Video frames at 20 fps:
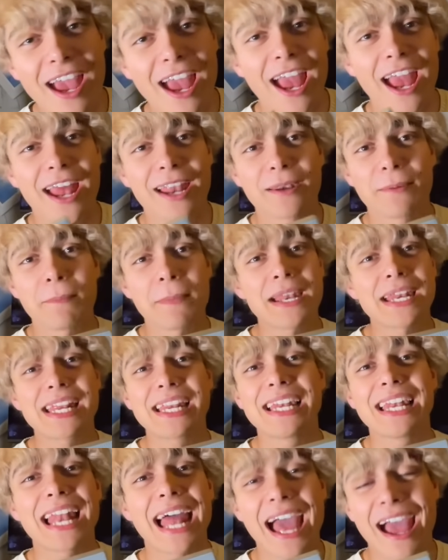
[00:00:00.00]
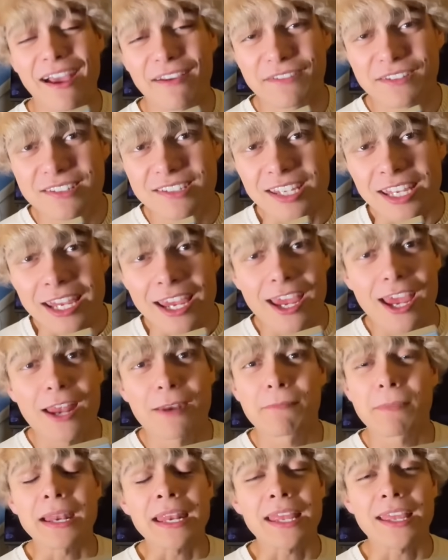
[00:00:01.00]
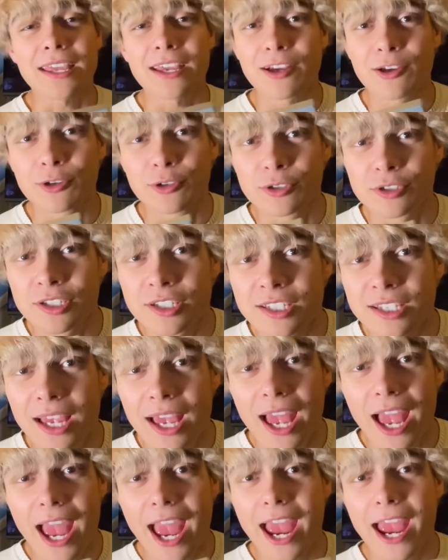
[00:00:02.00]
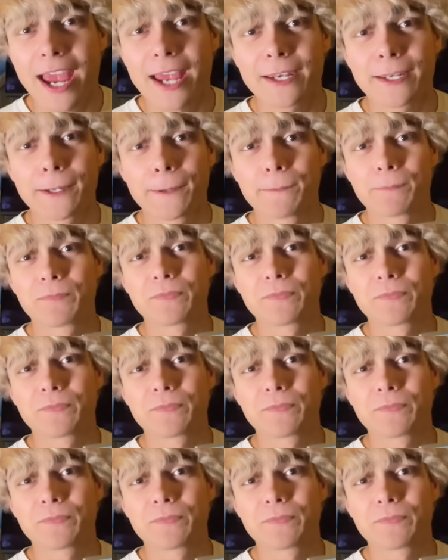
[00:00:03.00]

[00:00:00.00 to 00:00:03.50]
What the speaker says: and many laughs and many giggles and